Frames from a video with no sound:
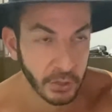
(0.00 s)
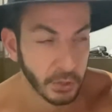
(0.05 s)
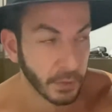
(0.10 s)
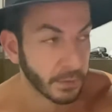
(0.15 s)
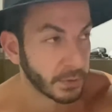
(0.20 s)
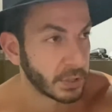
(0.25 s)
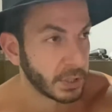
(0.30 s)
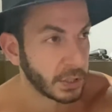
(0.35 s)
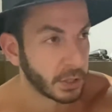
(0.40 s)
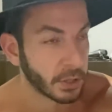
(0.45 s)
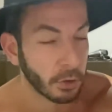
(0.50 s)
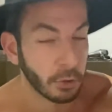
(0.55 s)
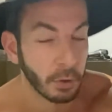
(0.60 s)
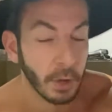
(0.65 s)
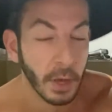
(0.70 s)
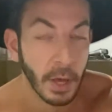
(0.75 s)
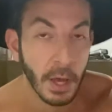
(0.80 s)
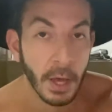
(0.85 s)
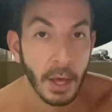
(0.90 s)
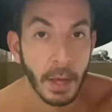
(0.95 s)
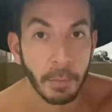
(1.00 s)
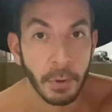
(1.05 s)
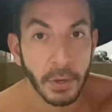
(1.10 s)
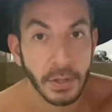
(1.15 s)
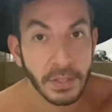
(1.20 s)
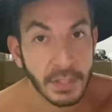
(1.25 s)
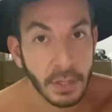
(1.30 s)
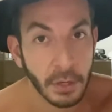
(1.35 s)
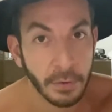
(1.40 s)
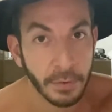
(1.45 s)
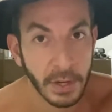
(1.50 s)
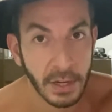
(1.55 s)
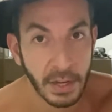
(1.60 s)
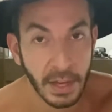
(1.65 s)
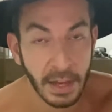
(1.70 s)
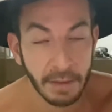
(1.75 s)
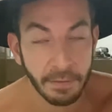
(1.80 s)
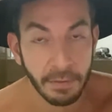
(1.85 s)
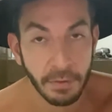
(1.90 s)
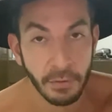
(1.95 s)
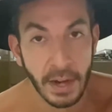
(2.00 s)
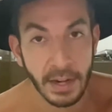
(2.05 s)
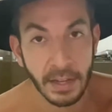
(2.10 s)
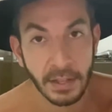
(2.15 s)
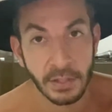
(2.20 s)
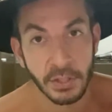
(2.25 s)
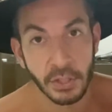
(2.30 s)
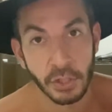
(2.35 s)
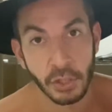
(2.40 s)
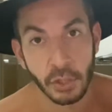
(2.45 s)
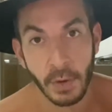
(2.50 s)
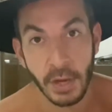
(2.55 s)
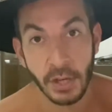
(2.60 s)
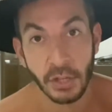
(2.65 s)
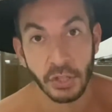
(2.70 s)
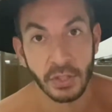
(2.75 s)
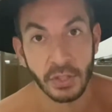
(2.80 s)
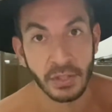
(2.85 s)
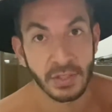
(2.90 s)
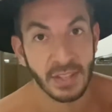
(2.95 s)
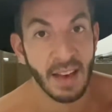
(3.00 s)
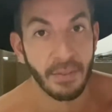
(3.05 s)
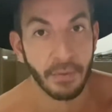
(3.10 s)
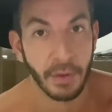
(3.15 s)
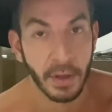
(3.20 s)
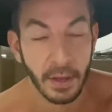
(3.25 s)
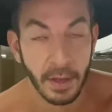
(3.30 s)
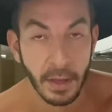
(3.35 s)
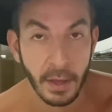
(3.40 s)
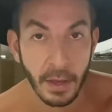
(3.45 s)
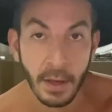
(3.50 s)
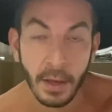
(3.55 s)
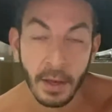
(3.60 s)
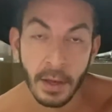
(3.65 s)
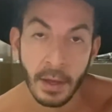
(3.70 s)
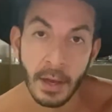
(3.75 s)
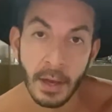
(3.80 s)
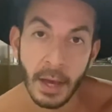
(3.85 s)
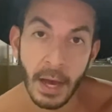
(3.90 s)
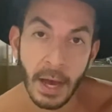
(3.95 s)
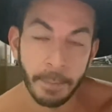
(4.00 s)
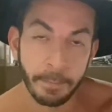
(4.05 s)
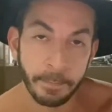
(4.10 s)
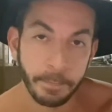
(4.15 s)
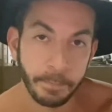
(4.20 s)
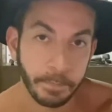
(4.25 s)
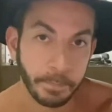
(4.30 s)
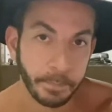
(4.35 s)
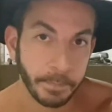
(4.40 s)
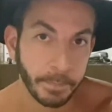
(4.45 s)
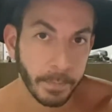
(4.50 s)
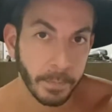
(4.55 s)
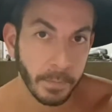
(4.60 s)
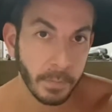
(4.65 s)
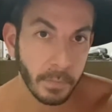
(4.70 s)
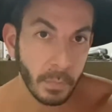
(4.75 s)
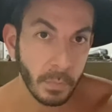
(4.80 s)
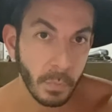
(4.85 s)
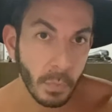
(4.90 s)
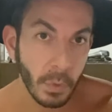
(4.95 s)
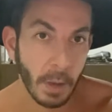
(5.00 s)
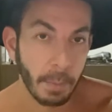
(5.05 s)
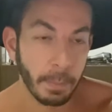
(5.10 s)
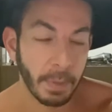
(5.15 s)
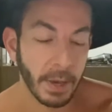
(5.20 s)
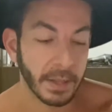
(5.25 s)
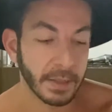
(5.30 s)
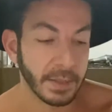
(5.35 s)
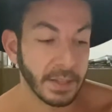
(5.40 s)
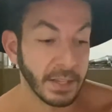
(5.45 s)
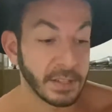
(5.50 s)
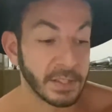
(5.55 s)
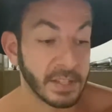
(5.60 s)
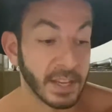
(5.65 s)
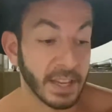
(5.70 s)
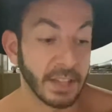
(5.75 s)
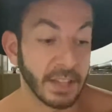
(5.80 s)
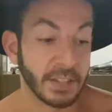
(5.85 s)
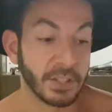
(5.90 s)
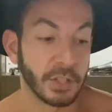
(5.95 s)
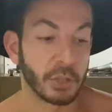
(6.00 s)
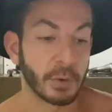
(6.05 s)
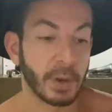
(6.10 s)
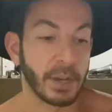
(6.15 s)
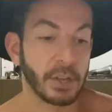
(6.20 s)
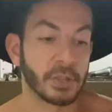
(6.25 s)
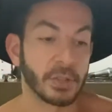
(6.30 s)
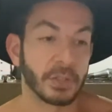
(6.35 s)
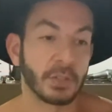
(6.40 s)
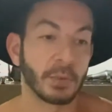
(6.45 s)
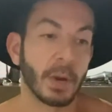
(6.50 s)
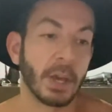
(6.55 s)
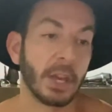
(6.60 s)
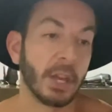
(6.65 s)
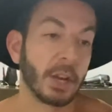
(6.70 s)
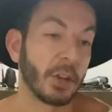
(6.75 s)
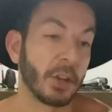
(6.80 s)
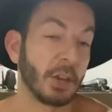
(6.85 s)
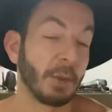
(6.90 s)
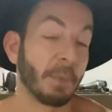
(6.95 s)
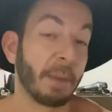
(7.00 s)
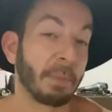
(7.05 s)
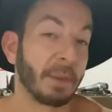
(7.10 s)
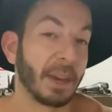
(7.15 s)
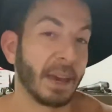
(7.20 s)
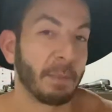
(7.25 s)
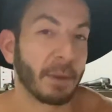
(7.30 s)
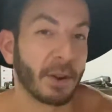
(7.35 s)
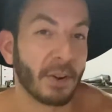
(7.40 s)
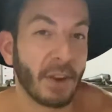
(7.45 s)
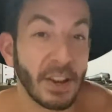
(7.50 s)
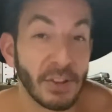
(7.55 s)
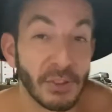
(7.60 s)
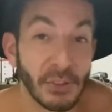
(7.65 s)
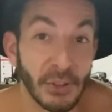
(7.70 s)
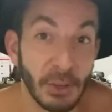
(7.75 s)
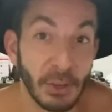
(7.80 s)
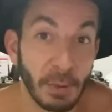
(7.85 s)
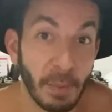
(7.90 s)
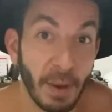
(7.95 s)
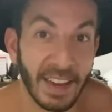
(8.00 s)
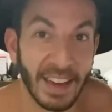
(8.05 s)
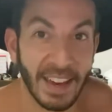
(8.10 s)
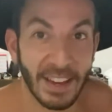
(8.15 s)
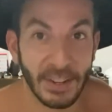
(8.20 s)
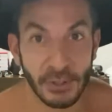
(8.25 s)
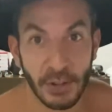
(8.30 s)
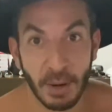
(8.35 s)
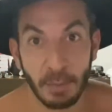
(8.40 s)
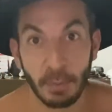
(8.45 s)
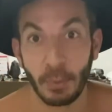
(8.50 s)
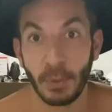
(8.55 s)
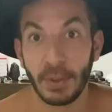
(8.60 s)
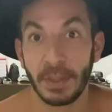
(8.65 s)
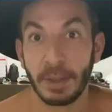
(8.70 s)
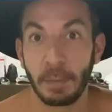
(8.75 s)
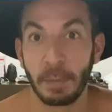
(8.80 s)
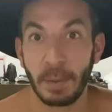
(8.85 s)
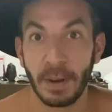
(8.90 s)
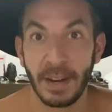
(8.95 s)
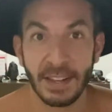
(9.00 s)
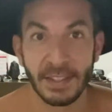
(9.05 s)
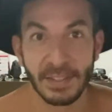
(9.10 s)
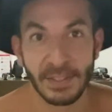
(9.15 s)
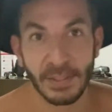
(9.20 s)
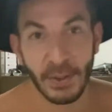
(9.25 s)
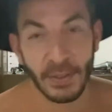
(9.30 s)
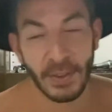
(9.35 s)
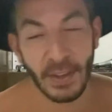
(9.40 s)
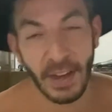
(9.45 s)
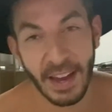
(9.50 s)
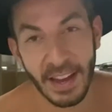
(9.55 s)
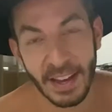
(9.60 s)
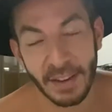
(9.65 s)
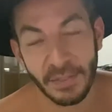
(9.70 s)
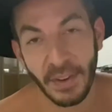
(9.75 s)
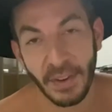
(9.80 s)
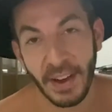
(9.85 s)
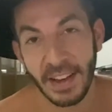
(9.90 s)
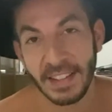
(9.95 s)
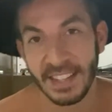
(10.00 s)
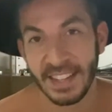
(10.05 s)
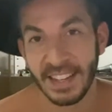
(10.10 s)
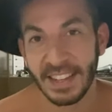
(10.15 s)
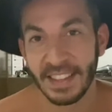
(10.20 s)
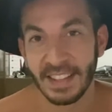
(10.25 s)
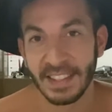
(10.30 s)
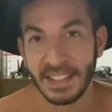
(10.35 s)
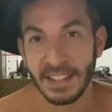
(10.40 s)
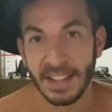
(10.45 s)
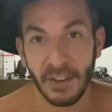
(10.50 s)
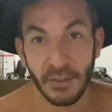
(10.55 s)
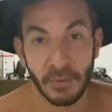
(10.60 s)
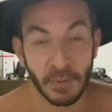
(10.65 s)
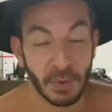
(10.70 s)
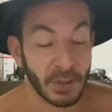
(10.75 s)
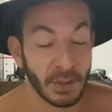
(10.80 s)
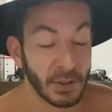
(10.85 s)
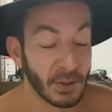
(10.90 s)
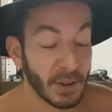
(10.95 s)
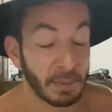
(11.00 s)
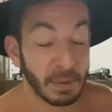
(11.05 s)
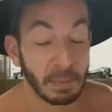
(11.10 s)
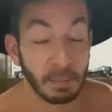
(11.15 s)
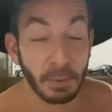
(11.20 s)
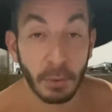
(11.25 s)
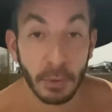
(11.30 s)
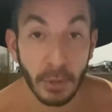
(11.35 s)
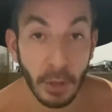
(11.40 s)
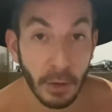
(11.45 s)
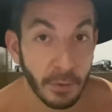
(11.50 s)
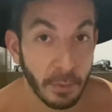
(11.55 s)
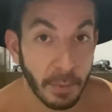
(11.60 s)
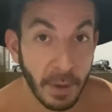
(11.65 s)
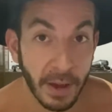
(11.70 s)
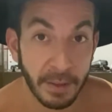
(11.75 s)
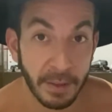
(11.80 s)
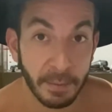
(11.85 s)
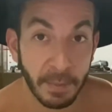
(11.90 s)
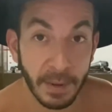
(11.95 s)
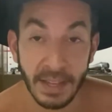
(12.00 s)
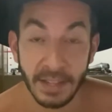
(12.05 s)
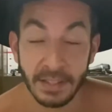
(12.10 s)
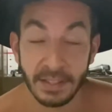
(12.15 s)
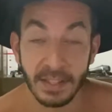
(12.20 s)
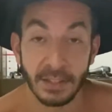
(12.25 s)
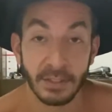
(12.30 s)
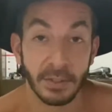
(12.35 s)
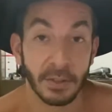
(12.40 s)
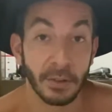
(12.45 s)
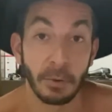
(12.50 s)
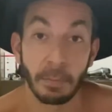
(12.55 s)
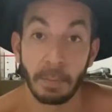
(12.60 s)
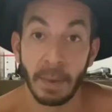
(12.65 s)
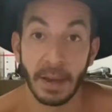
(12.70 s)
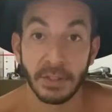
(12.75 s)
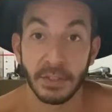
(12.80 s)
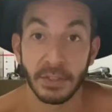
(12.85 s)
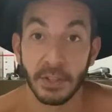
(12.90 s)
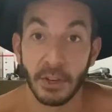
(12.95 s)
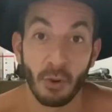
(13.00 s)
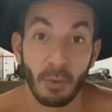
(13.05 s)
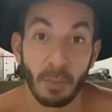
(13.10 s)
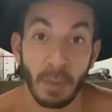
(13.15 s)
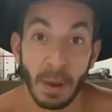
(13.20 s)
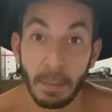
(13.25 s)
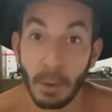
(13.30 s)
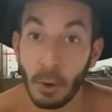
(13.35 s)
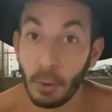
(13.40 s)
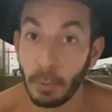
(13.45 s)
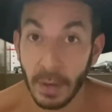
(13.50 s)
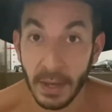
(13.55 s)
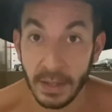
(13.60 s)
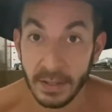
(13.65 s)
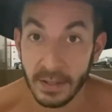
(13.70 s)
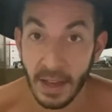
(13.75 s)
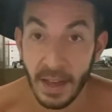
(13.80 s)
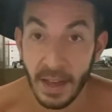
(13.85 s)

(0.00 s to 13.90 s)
Obviously, don't put yourself in life-threatening situations ever. Um, but these sticky situations where you know you might be at immigration, you might get in trouble with the police. Not that I advise any of this stuff, but you know I've been pulled over by the police in Tulum, Mexico, on my moped